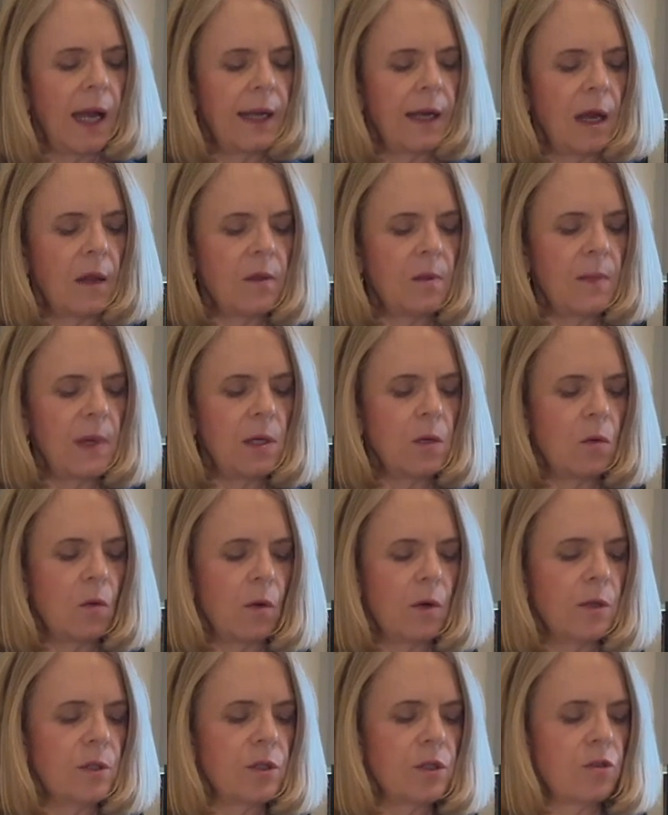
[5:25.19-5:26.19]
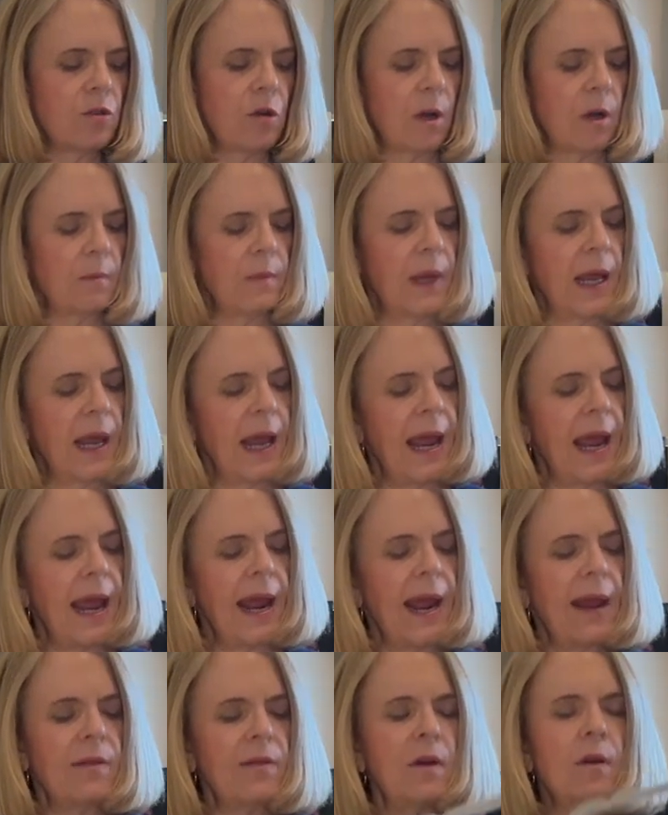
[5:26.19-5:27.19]
got them at Nordstrom,
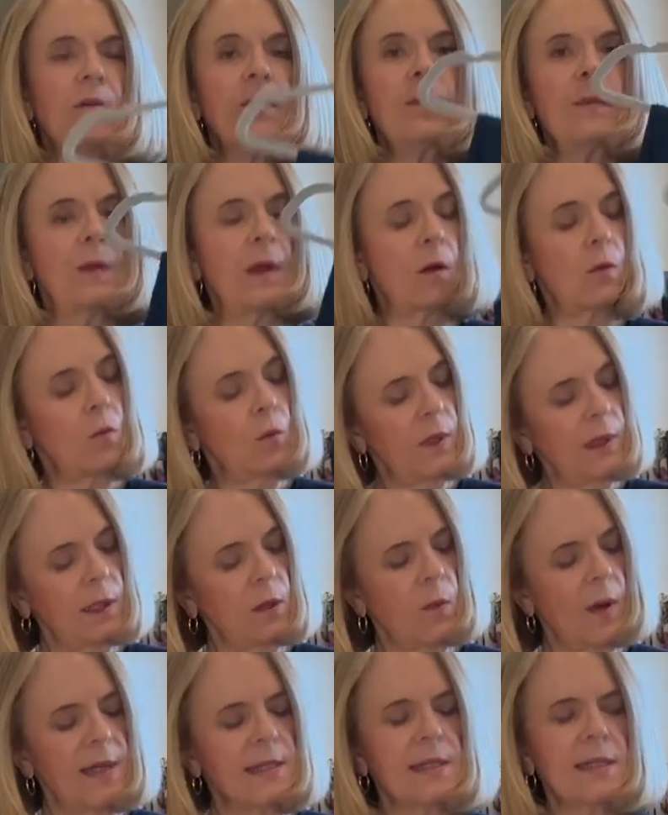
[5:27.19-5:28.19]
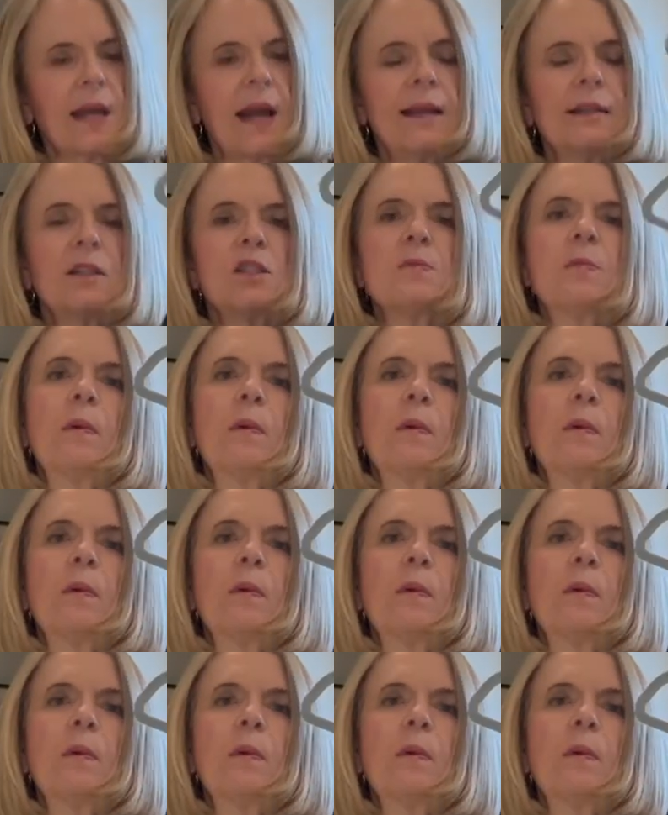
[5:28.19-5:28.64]
and they're really quite stylish.